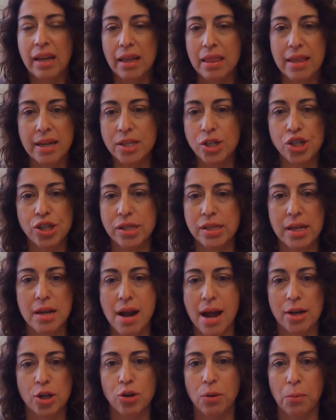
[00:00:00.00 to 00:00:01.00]
That's just the
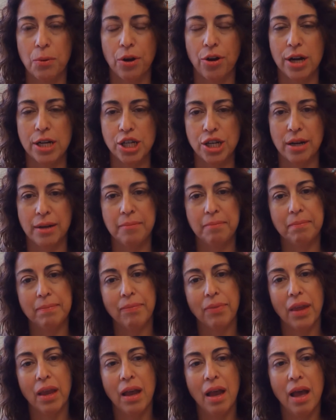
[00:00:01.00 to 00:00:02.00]
natural progression.
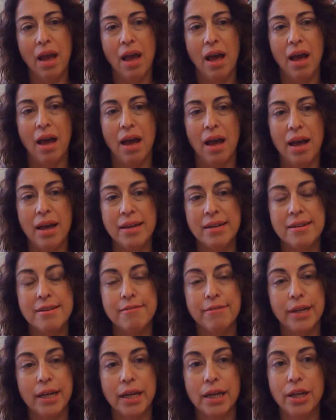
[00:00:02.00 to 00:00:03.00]

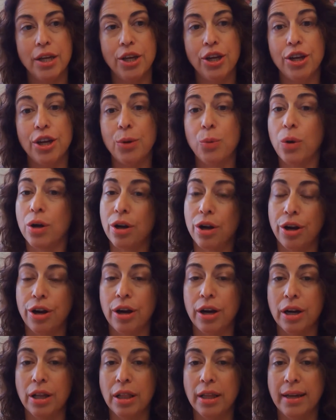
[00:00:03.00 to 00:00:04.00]
And, you know, we're
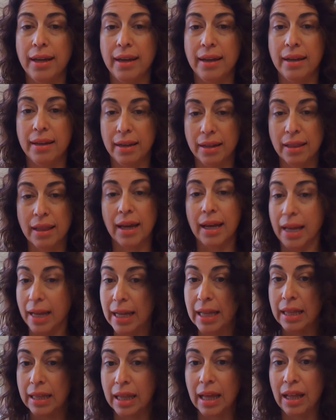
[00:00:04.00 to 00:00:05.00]
currently
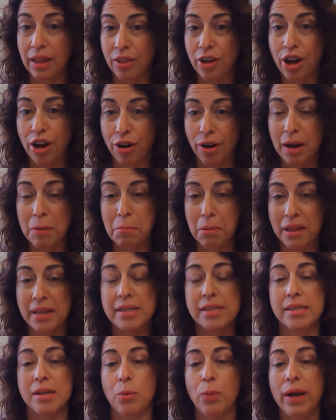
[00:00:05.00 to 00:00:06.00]
in, in the current
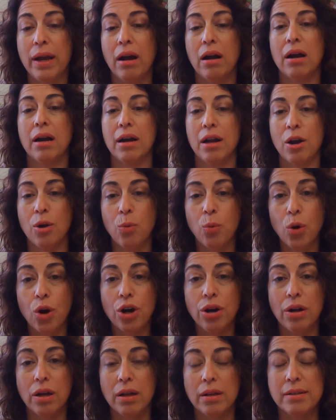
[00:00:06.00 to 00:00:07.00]
place that we are in our
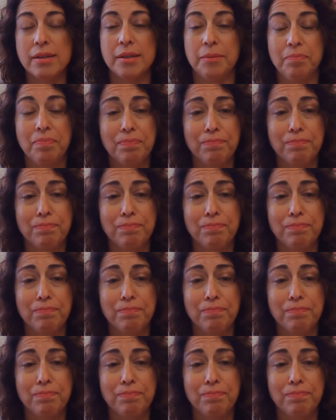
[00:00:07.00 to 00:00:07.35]
world.